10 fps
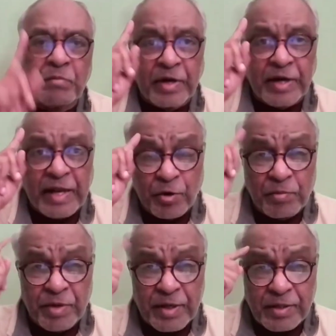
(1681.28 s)
But I
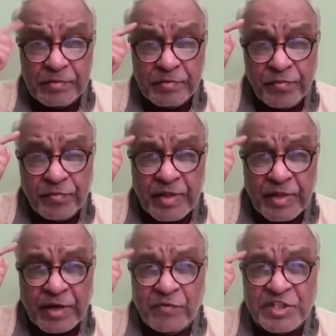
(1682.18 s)
remember that
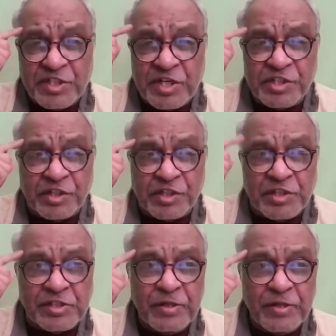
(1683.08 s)
Winston Churchill's,
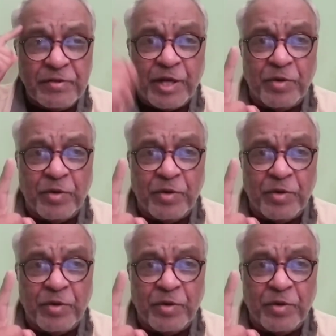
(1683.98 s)
that